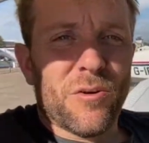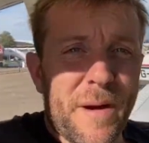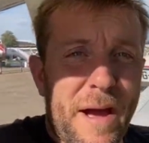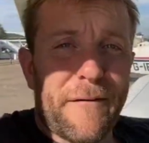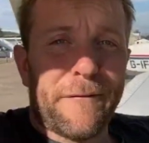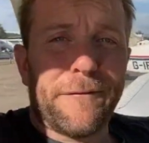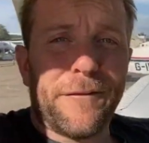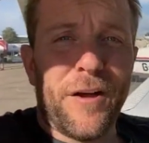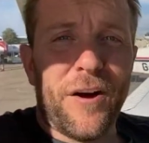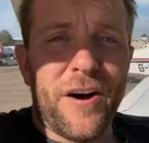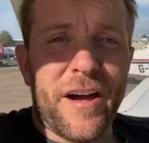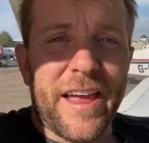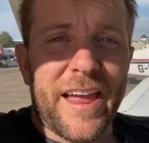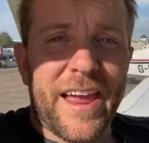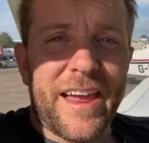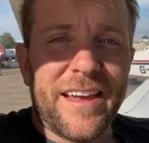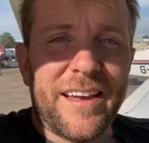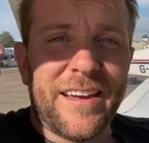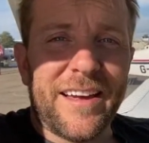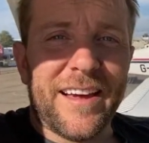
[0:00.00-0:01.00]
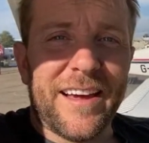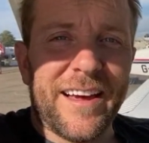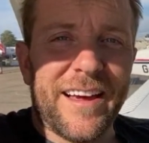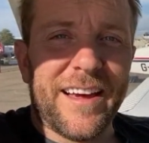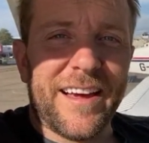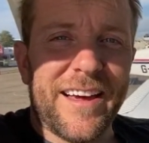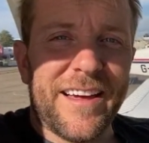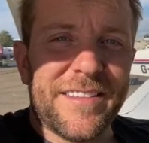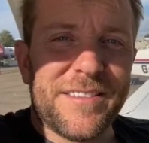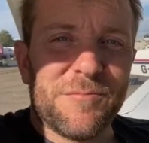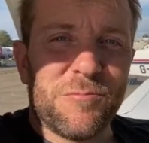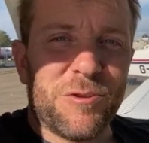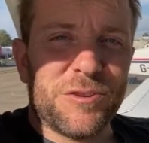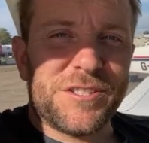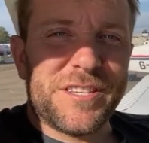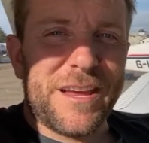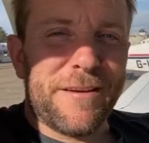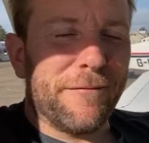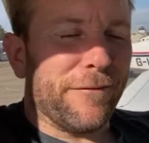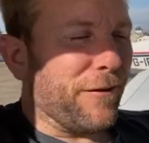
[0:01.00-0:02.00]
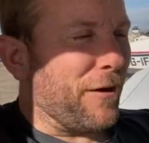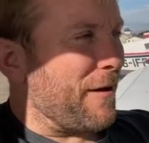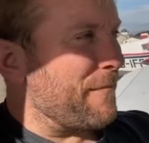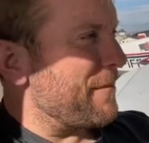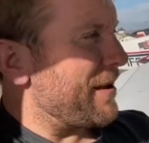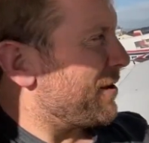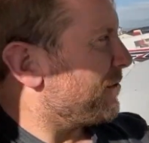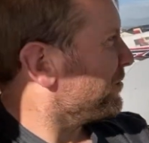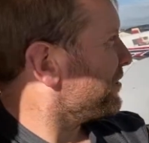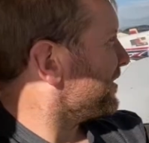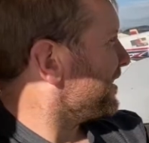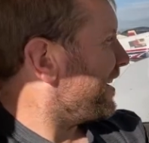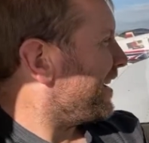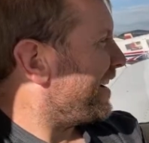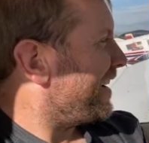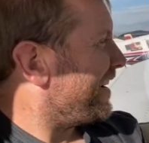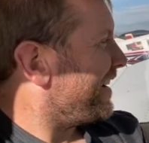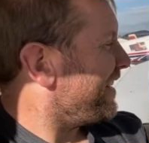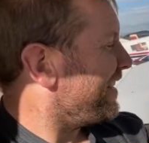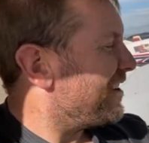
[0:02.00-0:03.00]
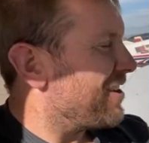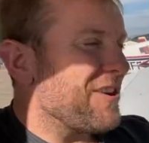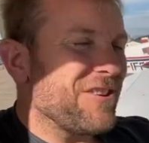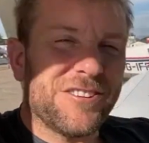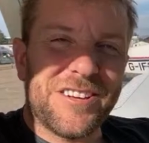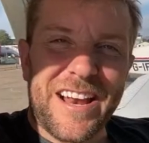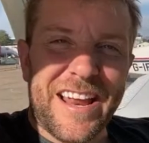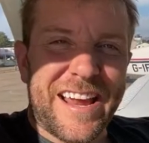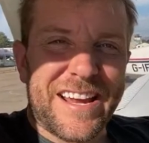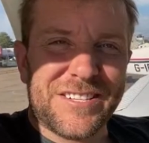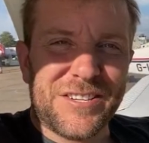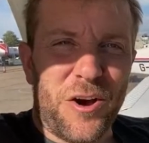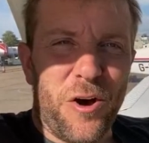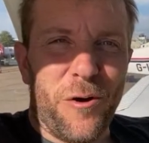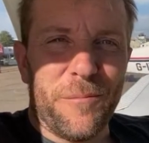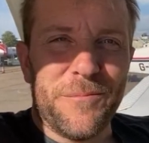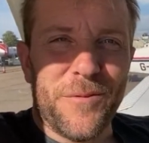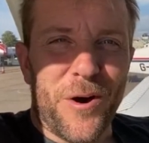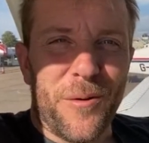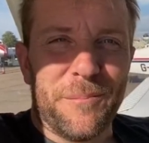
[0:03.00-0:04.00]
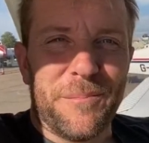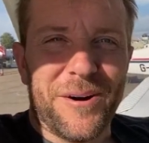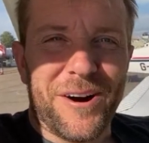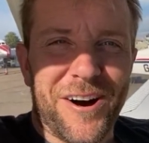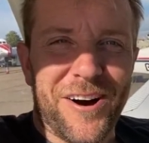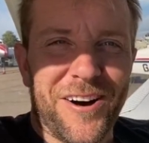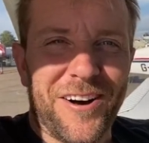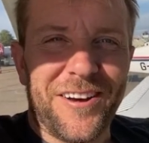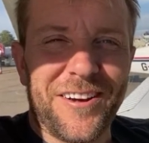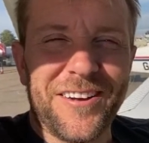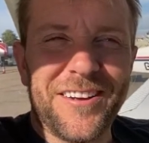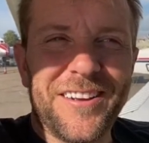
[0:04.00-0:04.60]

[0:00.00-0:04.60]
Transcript: flying, what's the in-flight meal today? Usually it's a hobnob bar.